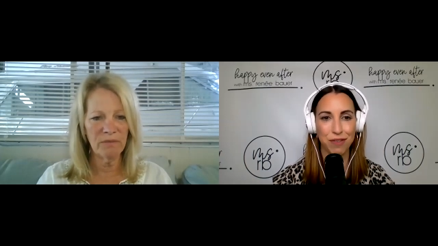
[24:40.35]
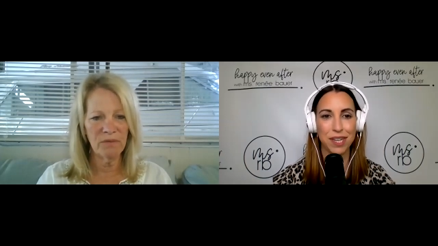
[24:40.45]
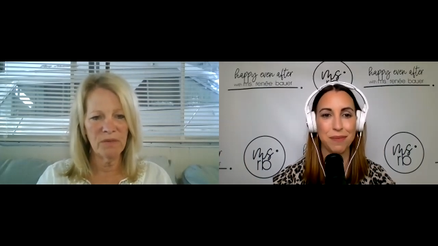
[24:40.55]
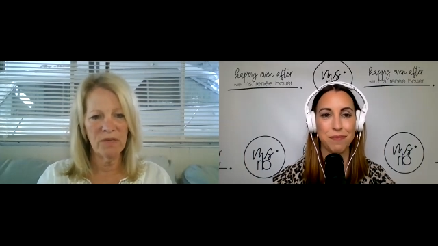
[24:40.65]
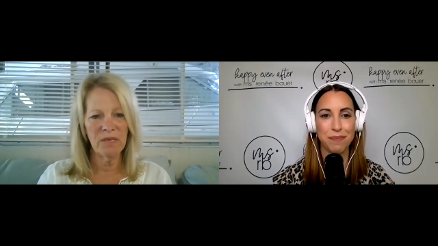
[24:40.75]

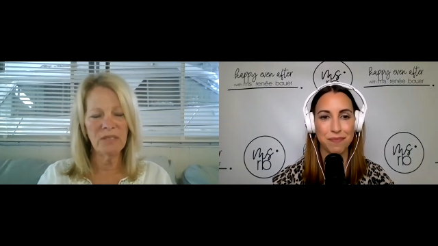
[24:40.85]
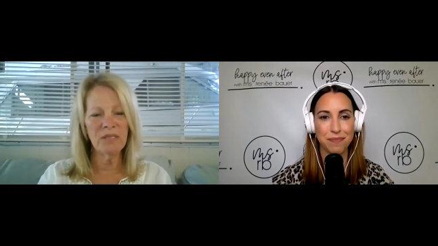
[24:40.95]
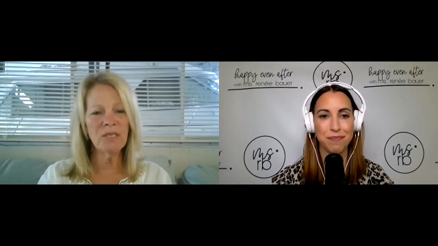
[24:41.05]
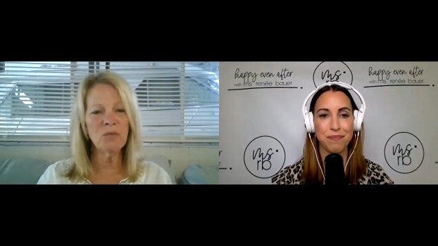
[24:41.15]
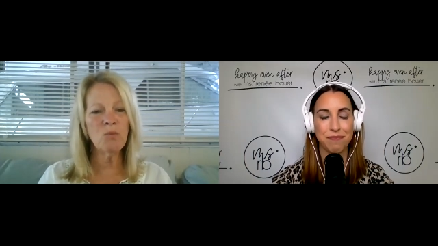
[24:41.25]
Speaker 1: Right. Is
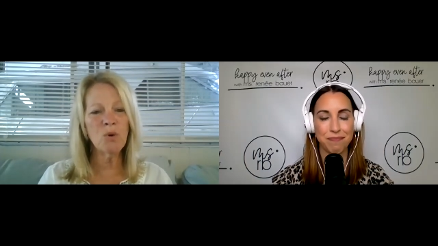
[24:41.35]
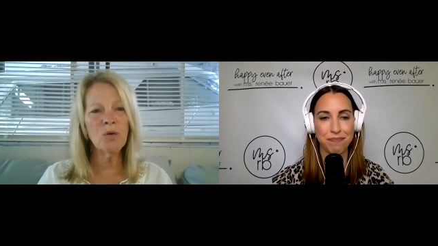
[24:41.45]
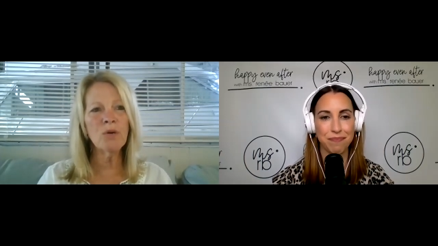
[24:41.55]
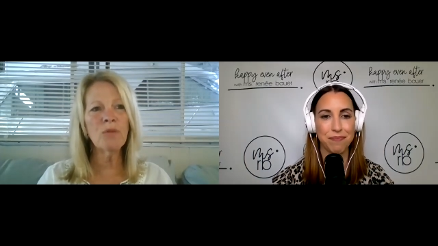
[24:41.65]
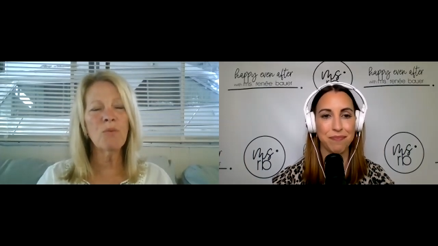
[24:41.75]
this
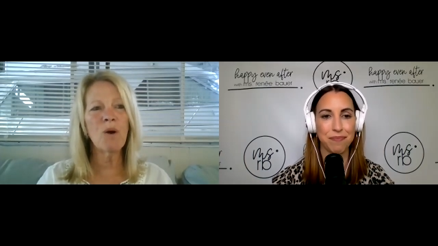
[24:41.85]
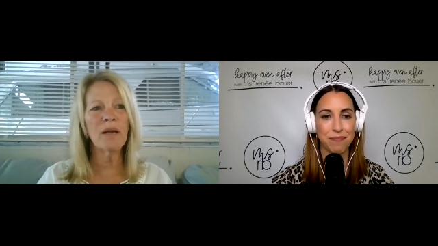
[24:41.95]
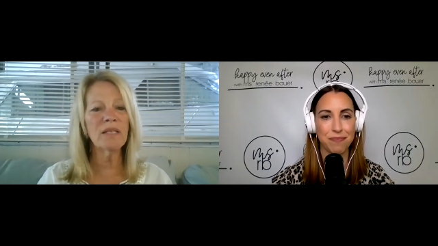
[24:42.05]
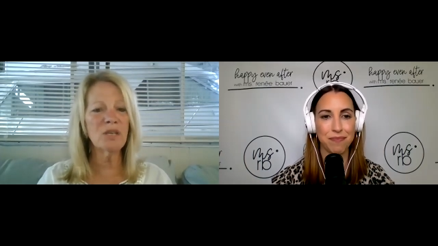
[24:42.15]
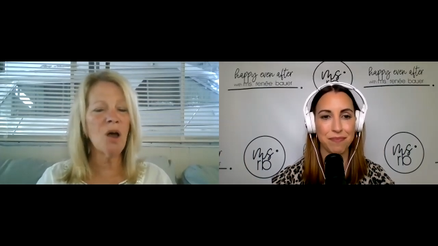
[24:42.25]
worth what
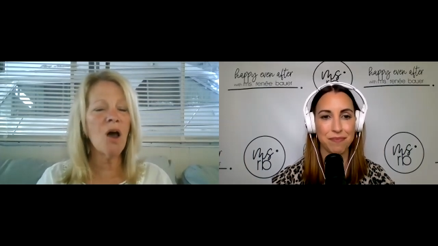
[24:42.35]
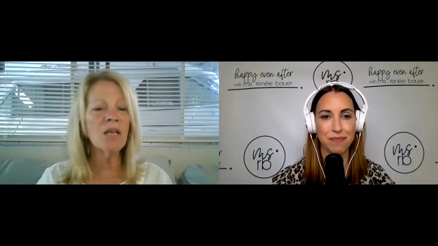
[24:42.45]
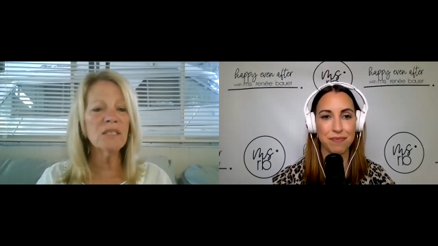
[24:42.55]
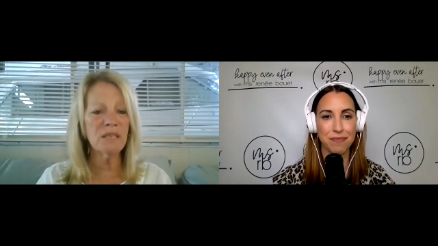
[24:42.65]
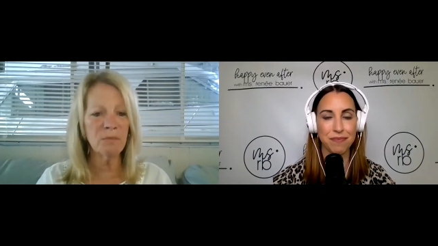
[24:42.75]
it's
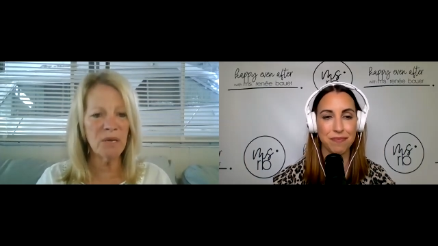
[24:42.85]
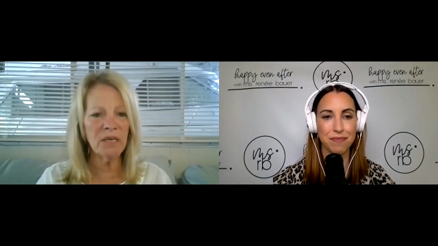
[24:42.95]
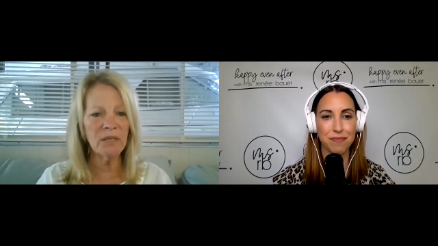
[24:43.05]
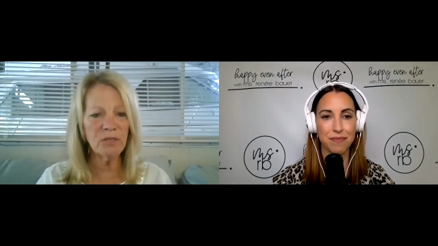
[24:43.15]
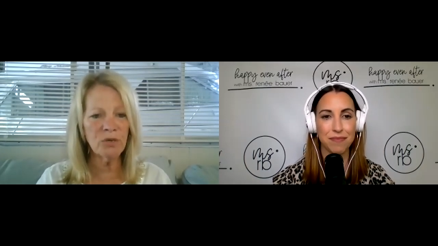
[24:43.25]
costing
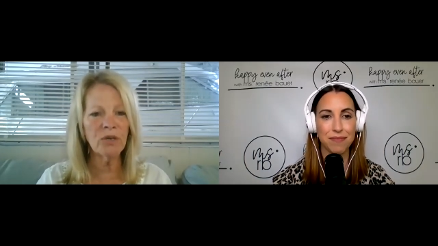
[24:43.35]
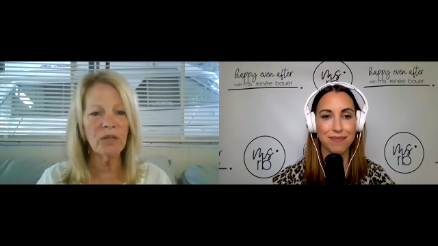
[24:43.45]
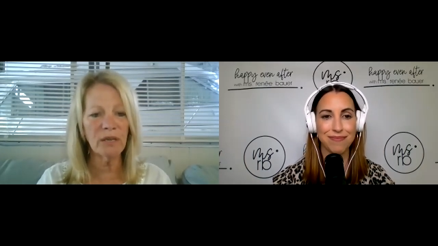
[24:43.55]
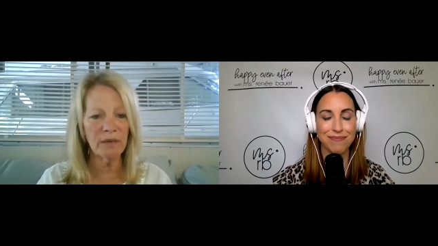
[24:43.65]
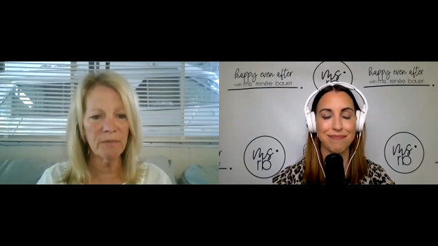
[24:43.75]
me
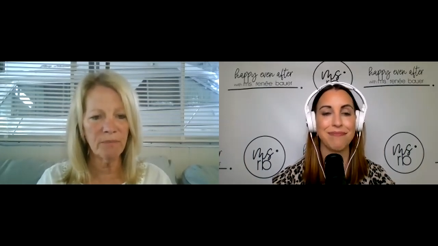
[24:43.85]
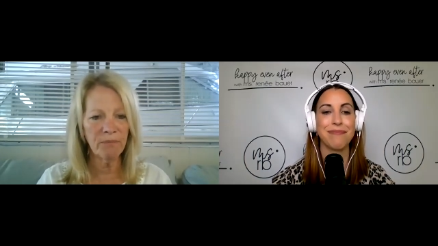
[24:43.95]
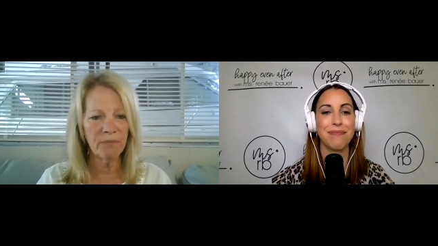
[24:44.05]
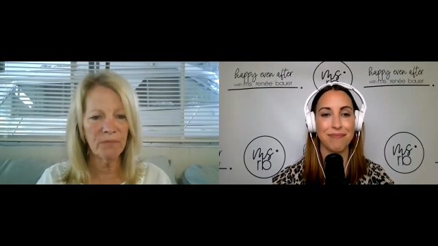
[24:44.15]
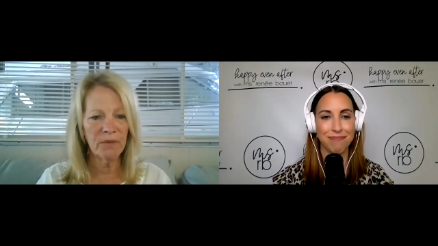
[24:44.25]
internally?
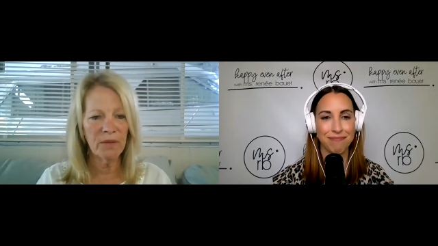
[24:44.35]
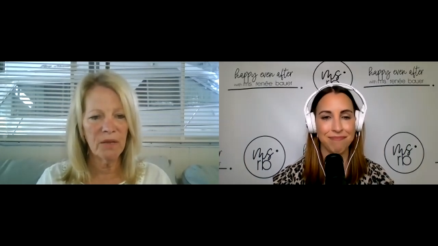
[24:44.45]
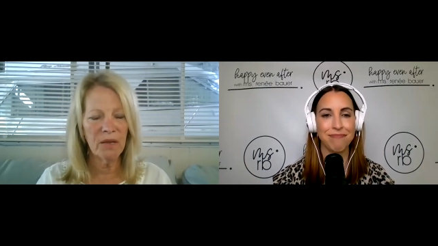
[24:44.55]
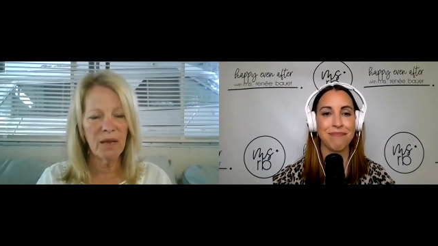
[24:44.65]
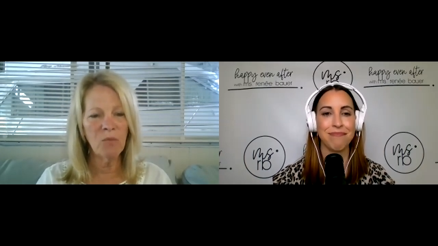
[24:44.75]

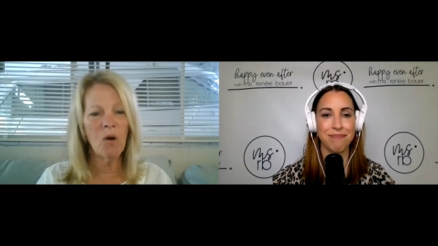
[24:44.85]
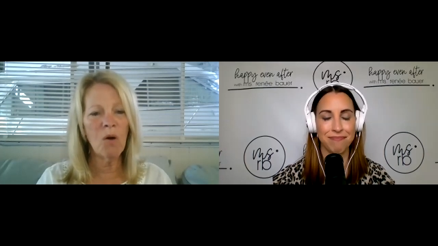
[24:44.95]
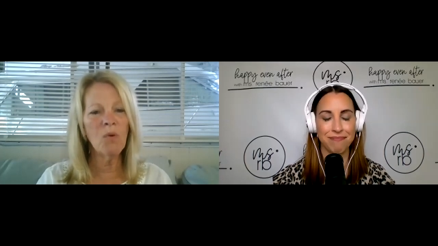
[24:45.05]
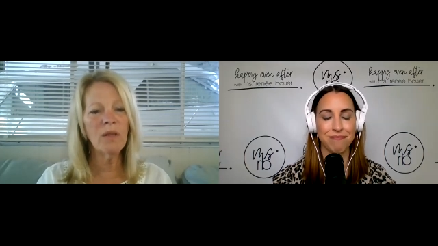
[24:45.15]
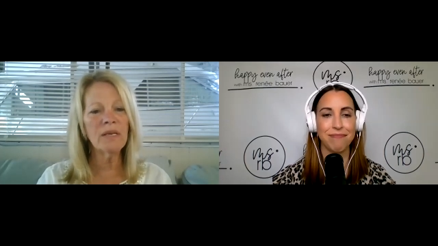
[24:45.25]
And
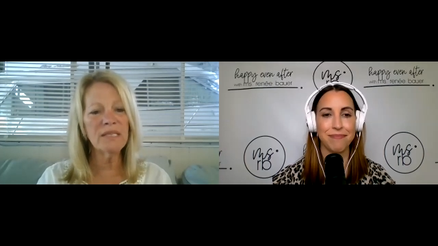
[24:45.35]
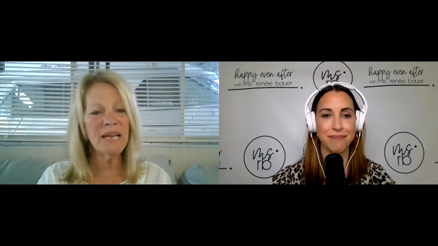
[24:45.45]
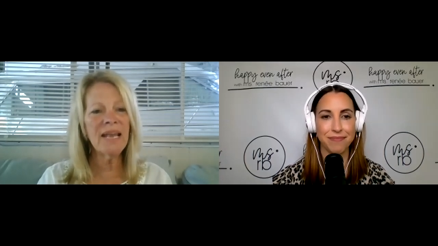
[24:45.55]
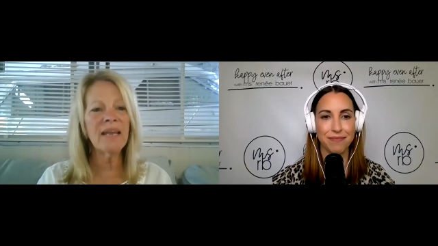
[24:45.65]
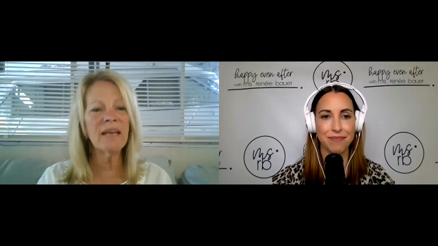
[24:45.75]
what will it
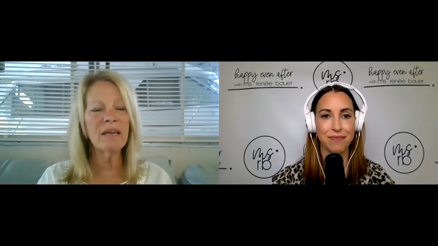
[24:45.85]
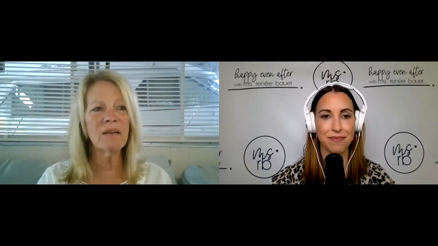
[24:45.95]
take?